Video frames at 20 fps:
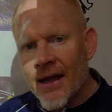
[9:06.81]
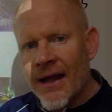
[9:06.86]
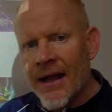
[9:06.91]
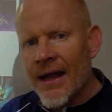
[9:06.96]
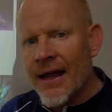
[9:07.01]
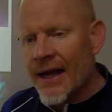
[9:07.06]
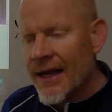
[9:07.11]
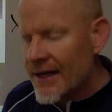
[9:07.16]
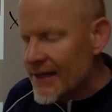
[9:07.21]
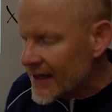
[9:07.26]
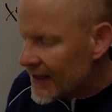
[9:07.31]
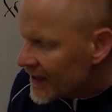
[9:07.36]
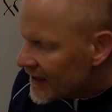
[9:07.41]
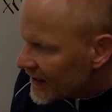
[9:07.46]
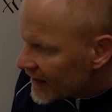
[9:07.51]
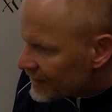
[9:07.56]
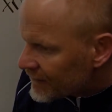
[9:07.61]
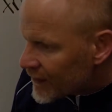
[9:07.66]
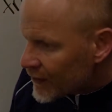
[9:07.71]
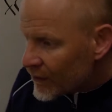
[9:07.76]
And
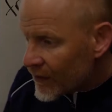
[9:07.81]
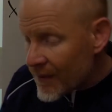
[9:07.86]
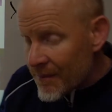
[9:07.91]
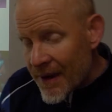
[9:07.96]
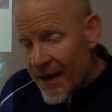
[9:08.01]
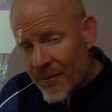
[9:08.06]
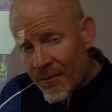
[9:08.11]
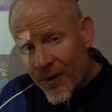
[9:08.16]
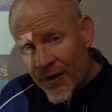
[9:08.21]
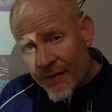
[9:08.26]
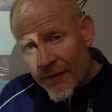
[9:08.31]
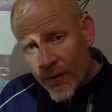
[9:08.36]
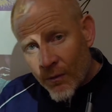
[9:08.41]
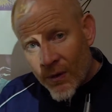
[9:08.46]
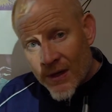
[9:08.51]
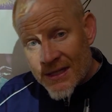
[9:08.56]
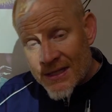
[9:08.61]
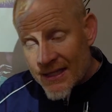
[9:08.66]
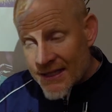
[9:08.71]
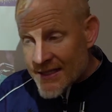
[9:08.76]
if you remember from
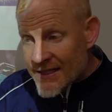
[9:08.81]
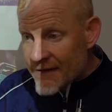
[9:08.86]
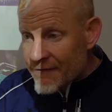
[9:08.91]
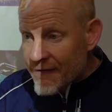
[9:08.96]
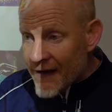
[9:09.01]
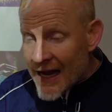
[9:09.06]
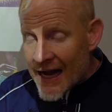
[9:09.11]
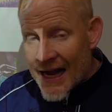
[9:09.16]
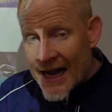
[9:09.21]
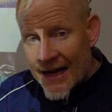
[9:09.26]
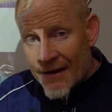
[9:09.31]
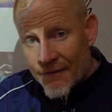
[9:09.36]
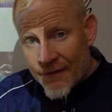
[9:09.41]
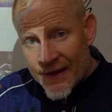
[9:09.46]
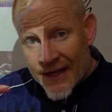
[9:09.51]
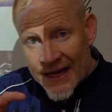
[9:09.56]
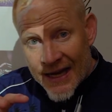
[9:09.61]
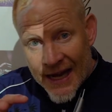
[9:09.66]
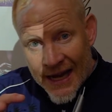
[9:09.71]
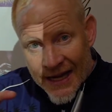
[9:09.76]
165,
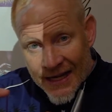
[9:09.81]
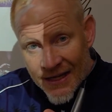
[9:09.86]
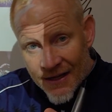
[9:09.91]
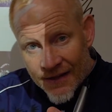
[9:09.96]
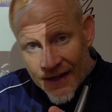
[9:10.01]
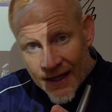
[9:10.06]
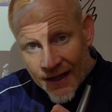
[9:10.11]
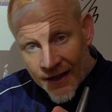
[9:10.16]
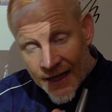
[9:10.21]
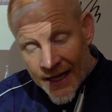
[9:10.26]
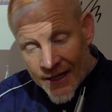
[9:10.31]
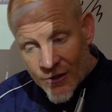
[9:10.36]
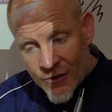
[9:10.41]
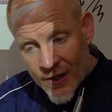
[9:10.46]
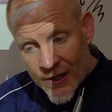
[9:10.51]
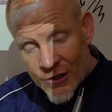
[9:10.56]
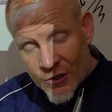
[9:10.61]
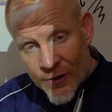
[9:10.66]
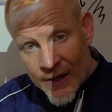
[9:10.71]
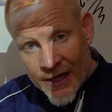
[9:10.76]
the end of the
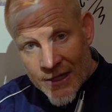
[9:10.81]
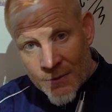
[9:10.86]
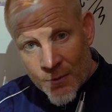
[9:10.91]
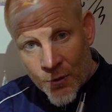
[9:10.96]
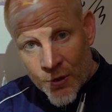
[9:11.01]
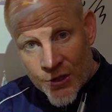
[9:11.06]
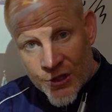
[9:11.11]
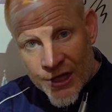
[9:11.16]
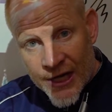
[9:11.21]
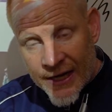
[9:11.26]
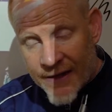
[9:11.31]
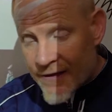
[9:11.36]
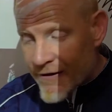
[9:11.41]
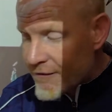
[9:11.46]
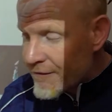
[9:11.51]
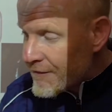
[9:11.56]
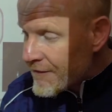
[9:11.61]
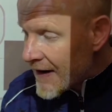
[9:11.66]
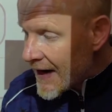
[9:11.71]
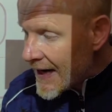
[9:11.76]
electron transport chain, the
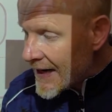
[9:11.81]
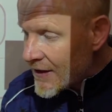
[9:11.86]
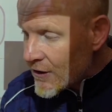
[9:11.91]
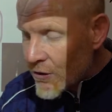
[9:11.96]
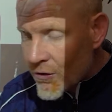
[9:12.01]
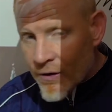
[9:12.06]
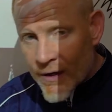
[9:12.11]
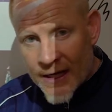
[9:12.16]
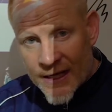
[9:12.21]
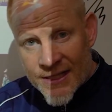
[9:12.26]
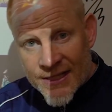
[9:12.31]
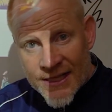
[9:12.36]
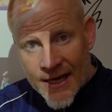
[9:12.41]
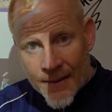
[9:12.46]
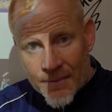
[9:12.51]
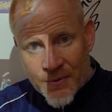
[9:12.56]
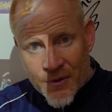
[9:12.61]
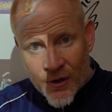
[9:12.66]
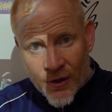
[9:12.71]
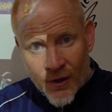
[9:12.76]
final
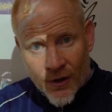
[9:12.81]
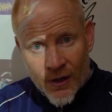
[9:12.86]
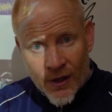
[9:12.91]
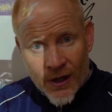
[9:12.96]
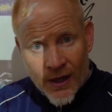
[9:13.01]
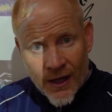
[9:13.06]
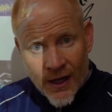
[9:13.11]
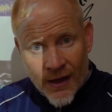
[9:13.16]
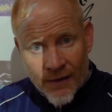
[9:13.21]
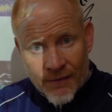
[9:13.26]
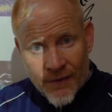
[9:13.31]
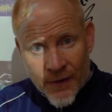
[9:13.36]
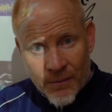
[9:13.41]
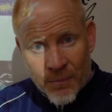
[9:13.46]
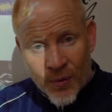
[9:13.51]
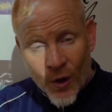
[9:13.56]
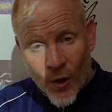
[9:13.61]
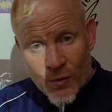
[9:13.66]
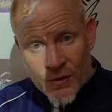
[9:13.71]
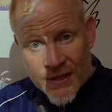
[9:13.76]
acceptor of the
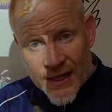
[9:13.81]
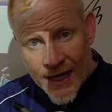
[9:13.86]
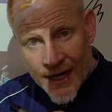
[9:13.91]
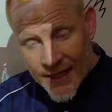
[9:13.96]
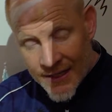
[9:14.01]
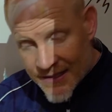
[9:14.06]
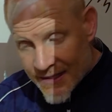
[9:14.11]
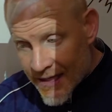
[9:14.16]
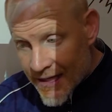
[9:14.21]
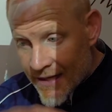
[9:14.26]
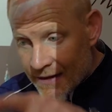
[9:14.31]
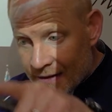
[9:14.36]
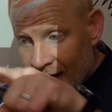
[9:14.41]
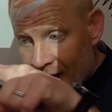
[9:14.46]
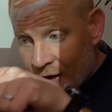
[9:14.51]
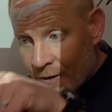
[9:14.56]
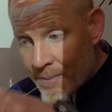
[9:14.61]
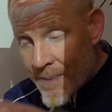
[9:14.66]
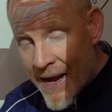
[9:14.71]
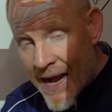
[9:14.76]
protons that
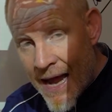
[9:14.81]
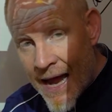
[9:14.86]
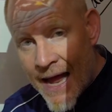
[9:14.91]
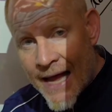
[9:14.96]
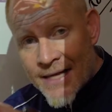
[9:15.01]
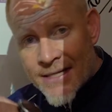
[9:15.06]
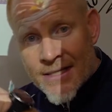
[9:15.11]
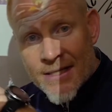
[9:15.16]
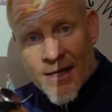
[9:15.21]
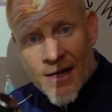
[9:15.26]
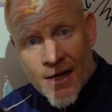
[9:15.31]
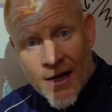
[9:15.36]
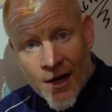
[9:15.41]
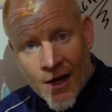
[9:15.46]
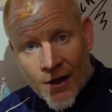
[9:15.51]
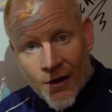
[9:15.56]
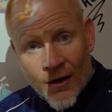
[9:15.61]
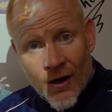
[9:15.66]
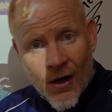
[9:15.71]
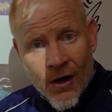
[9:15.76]
are passed
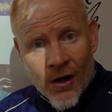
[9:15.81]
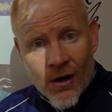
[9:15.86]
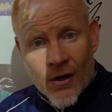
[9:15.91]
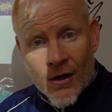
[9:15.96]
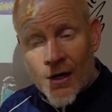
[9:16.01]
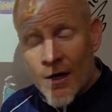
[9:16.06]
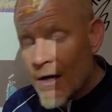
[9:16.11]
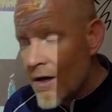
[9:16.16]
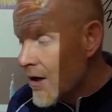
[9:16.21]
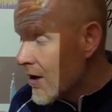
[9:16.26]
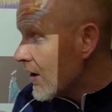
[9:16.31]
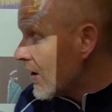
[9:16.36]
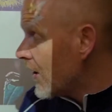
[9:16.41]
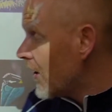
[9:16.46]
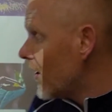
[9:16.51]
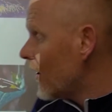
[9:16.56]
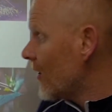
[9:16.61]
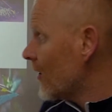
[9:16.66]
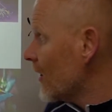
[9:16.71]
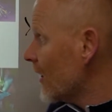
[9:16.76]
along
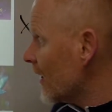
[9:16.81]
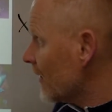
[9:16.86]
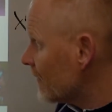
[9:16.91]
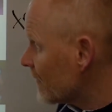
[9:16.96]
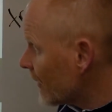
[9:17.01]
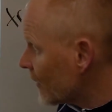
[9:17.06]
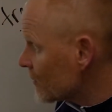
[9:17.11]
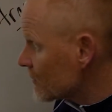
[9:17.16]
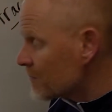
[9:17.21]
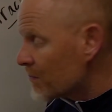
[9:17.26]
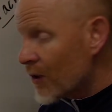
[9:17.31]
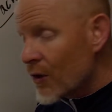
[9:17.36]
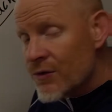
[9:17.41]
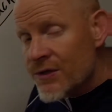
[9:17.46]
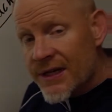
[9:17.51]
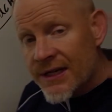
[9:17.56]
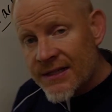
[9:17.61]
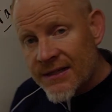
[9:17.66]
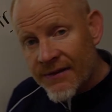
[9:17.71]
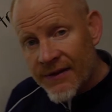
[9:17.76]
all of those
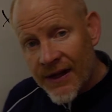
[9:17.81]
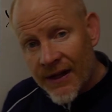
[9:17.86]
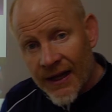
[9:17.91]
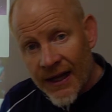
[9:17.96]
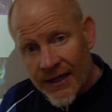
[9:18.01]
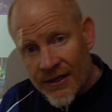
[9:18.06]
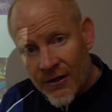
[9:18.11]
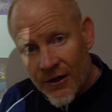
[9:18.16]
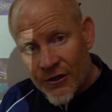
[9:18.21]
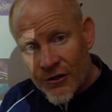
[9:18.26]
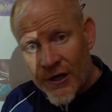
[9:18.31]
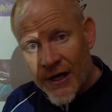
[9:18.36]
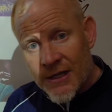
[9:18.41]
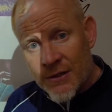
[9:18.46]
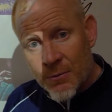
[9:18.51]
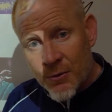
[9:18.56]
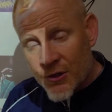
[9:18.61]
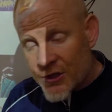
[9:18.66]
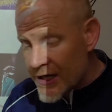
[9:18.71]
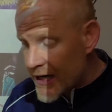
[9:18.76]
proteins of the electron
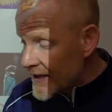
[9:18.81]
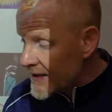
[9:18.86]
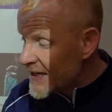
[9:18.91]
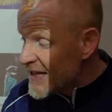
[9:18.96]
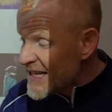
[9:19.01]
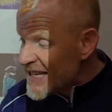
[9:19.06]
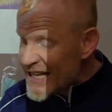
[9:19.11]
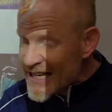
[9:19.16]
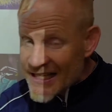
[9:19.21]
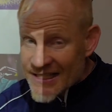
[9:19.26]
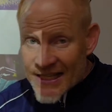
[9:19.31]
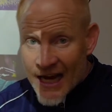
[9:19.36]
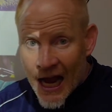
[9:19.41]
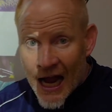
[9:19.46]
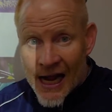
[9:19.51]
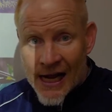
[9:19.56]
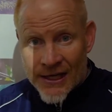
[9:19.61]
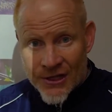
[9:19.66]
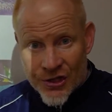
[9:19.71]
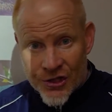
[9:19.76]
transport chain is
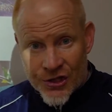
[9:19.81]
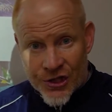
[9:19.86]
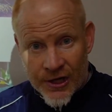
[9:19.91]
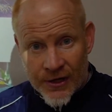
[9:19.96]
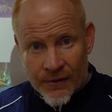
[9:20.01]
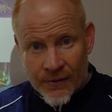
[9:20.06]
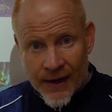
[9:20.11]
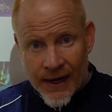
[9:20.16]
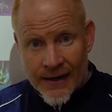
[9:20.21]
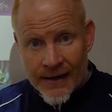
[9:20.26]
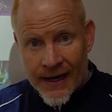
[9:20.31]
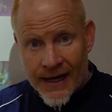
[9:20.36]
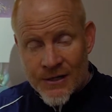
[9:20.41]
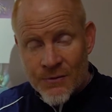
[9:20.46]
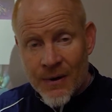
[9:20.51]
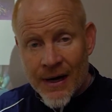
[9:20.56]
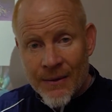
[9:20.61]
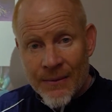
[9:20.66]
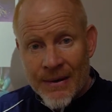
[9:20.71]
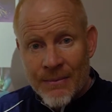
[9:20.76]
oxygen, right? That's
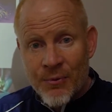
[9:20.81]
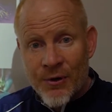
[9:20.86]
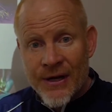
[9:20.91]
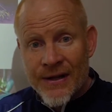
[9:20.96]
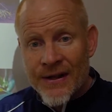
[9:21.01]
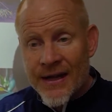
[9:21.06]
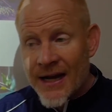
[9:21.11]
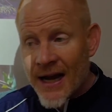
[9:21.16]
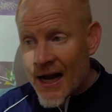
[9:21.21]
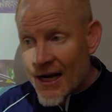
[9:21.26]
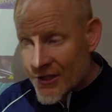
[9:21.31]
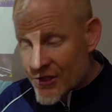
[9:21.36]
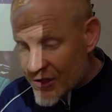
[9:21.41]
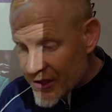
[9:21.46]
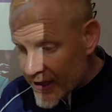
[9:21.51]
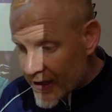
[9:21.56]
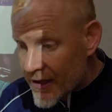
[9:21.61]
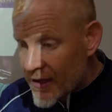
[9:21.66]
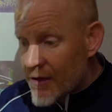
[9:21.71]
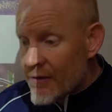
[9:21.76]
why we breathe in
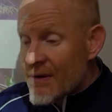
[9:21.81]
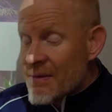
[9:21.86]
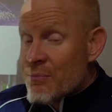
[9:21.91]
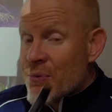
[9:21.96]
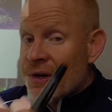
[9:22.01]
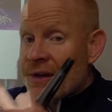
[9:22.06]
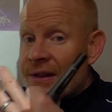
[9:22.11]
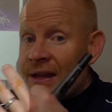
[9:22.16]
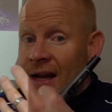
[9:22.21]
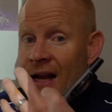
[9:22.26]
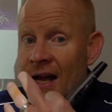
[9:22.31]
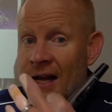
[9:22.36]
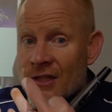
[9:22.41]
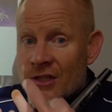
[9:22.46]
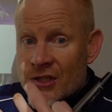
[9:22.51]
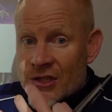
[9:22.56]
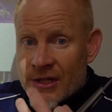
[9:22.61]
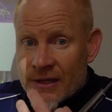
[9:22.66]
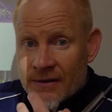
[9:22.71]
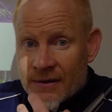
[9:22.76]
oxygen. We breathe in
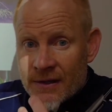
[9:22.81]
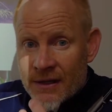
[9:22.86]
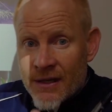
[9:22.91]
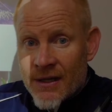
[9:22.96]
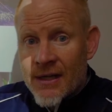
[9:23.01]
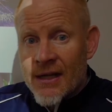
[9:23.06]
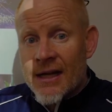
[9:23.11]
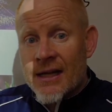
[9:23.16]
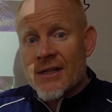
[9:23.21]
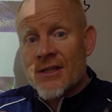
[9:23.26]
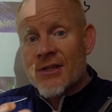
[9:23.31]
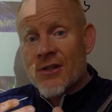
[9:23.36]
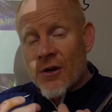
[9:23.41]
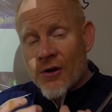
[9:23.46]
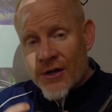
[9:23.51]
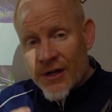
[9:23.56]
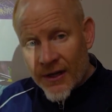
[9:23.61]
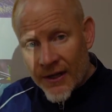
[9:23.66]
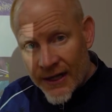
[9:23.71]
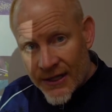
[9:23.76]
oxygen, it
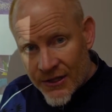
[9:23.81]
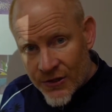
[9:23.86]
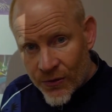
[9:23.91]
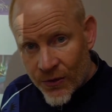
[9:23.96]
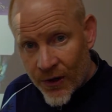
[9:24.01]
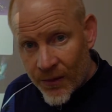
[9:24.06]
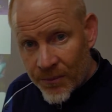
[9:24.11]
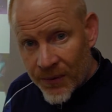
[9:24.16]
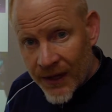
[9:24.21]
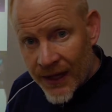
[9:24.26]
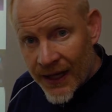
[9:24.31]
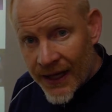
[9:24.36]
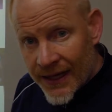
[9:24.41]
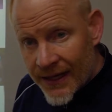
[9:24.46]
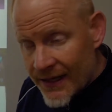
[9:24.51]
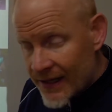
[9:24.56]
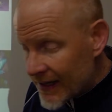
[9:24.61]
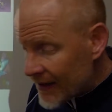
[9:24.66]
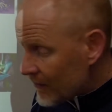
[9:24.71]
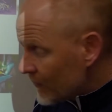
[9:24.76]
circulates through our
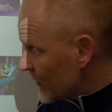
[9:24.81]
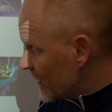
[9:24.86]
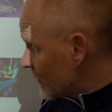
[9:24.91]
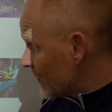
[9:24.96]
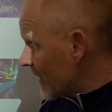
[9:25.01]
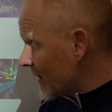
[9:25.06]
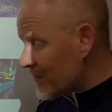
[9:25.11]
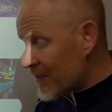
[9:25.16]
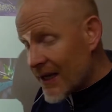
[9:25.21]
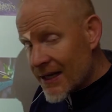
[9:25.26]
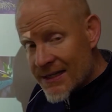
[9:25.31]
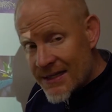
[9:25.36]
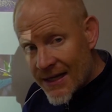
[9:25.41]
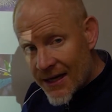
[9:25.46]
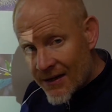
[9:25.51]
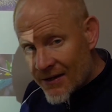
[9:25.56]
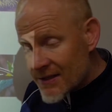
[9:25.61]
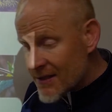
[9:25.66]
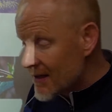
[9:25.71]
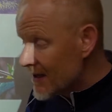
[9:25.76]
blood with red blood
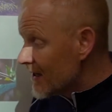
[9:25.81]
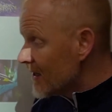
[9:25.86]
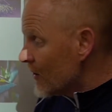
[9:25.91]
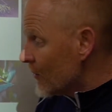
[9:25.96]
cells.